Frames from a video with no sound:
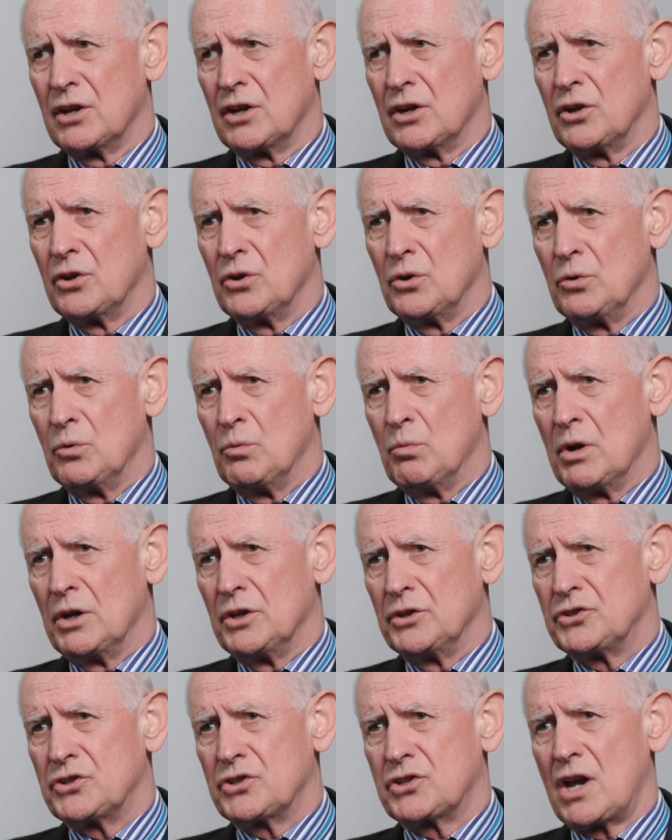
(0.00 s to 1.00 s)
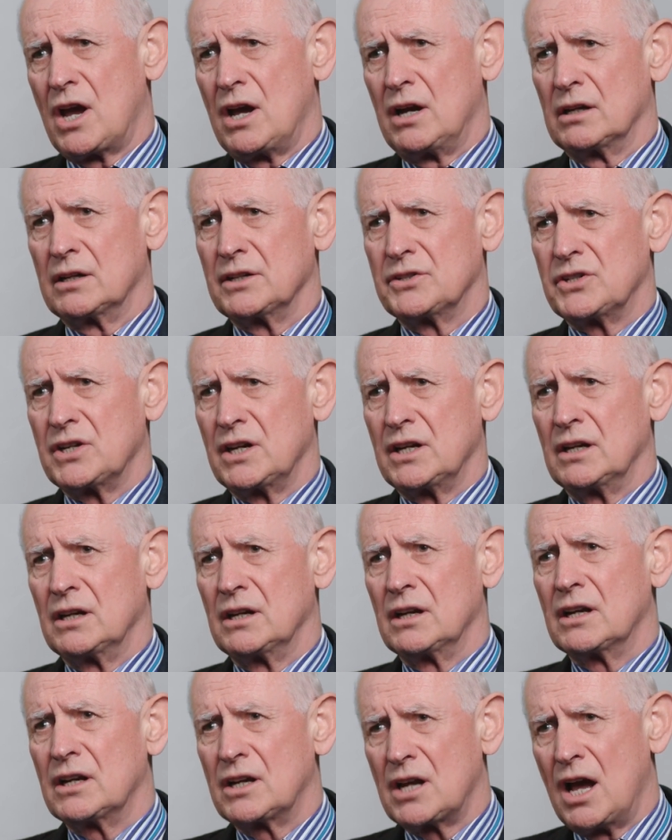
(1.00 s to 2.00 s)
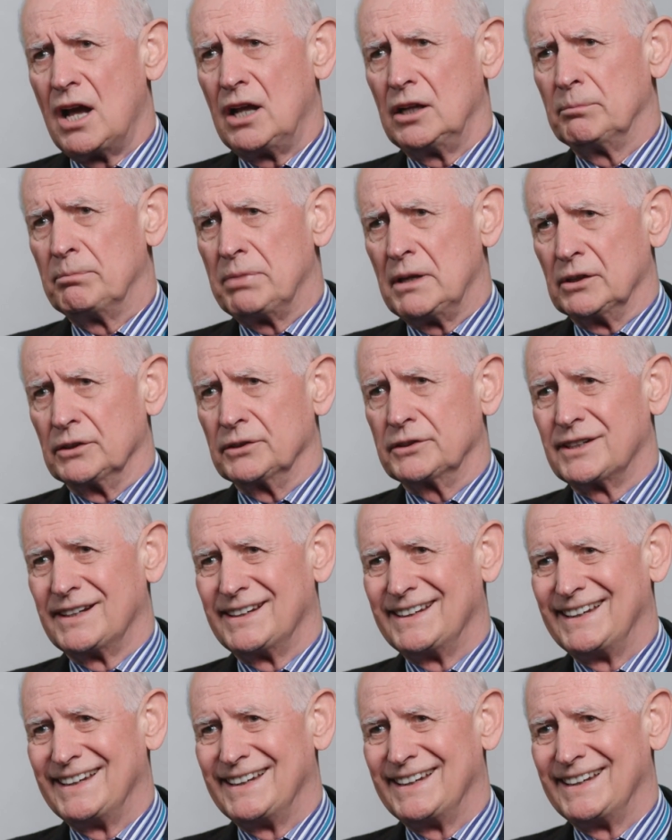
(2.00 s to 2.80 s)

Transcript: who were targeting Carl Bildt